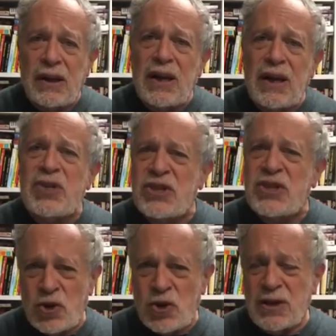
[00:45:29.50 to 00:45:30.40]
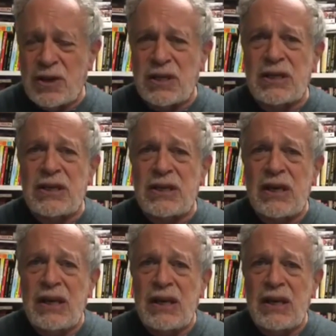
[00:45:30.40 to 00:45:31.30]
impositions
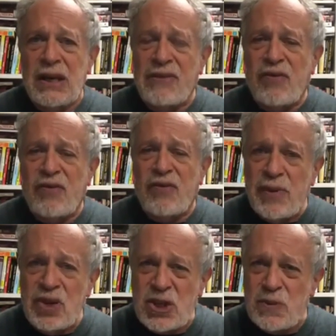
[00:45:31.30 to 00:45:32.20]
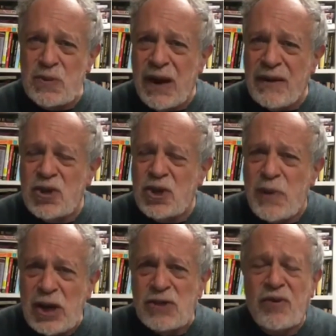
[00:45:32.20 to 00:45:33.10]
on freedom of
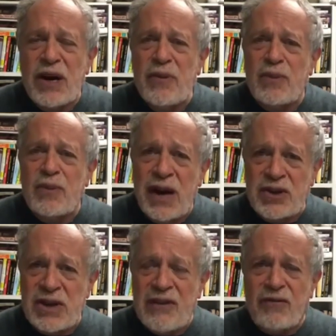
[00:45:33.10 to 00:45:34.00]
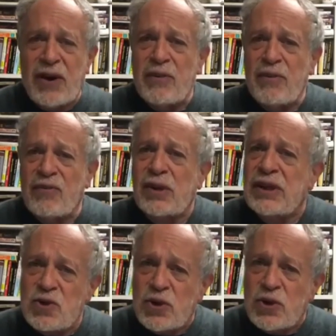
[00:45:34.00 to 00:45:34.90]
speech, freedom of the press, freedom of
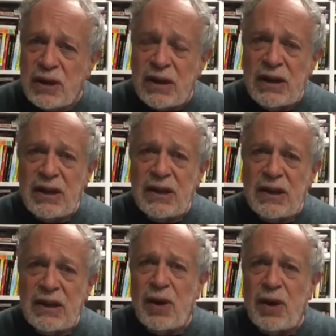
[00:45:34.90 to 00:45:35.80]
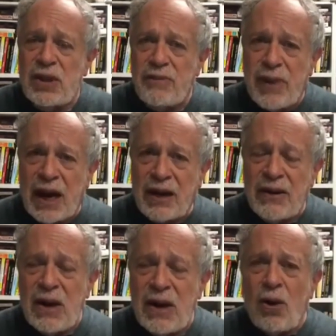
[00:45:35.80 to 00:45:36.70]
religion, the Muslim
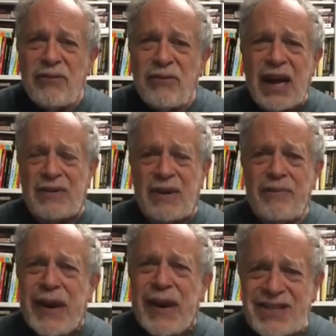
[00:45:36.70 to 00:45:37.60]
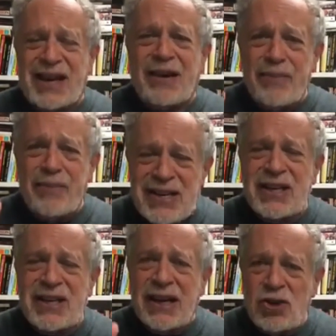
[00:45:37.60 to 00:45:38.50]
ban, all of that,
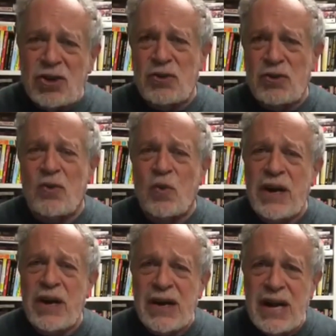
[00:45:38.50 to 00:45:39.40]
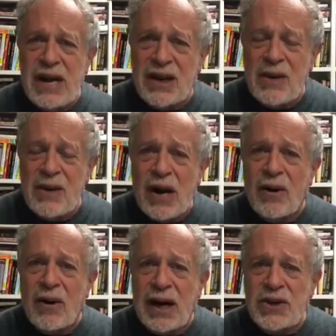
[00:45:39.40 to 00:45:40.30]
basic issues that we need to keep
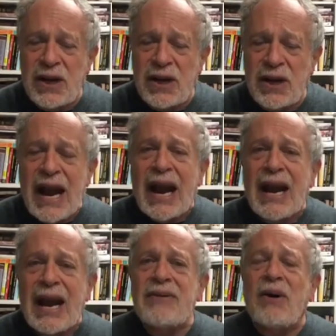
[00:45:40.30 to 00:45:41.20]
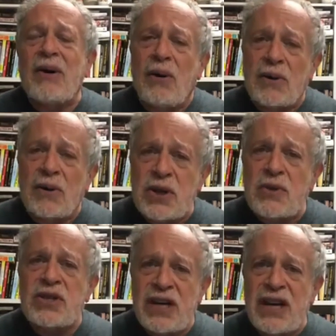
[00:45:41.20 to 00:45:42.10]
our eyes on. And
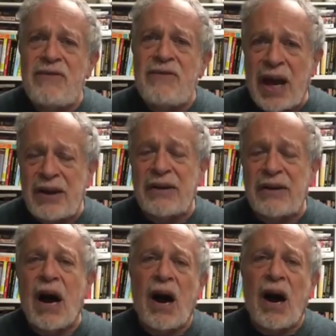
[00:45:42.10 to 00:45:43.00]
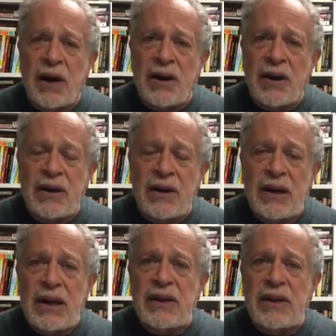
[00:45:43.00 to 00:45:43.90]
also Steve Bannon on
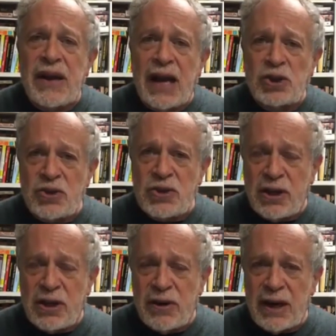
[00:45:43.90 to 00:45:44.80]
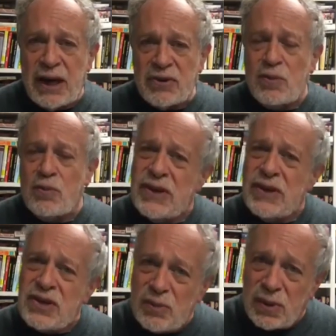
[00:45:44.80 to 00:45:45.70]
the National Security Council
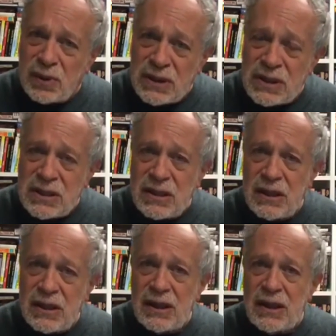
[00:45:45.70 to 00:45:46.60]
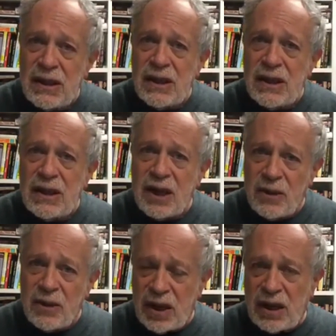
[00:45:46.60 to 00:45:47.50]
Principles
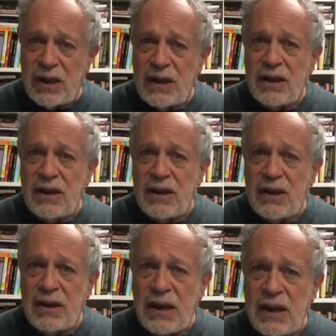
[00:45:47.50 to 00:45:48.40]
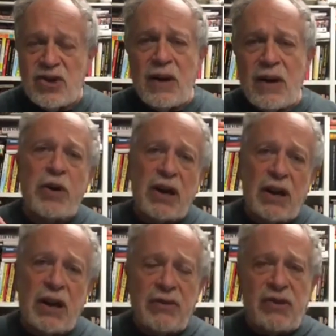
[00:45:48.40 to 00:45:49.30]
Committee,
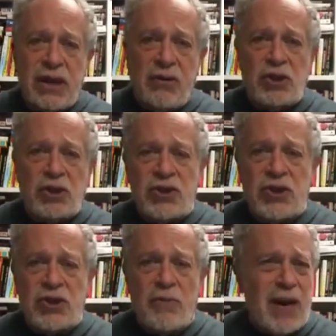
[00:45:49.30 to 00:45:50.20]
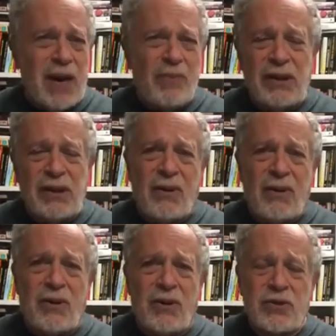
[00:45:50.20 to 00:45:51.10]
demoting the intelligence people and
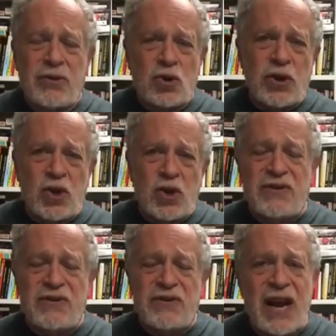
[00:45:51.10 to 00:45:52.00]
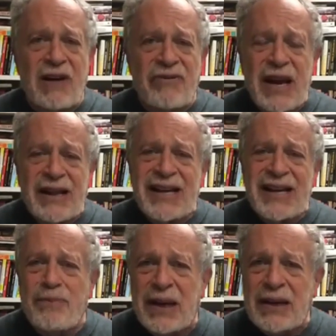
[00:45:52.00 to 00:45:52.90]
also the Joint Chiefs of Staff. That's
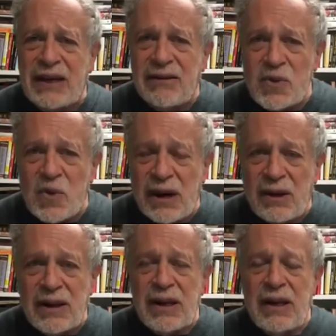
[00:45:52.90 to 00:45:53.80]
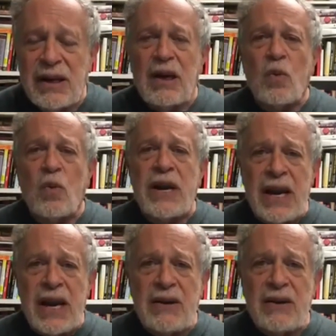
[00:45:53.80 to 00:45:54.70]
a big deal as well. We
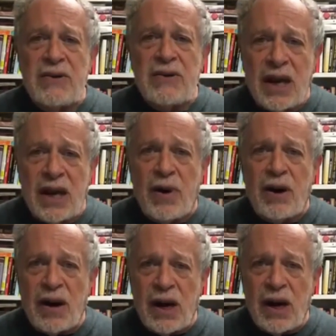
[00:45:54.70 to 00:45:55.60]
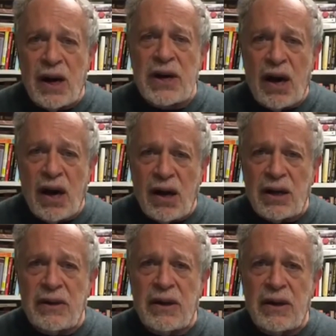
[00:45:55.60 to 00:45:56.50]
need to keep our eyes
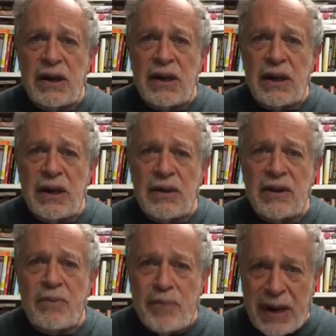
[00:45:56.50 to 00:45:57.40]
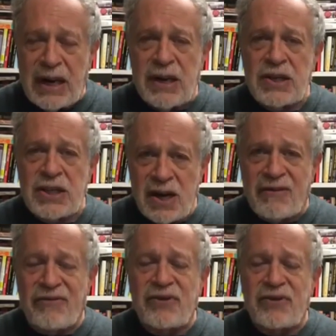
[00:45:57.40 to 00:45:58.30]
on the big
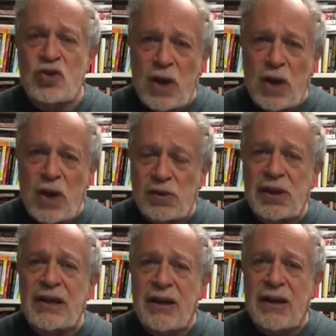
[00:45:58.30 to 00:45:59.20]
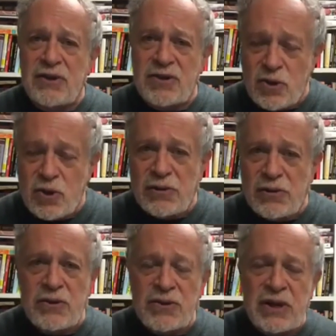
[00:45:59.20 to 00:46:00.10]
stuff, the structural and constitutional
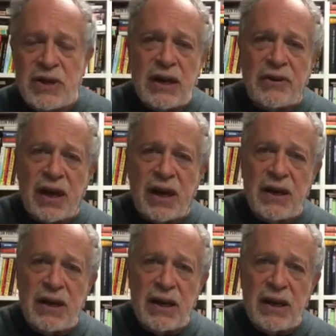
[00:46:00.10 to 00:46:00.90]
issues that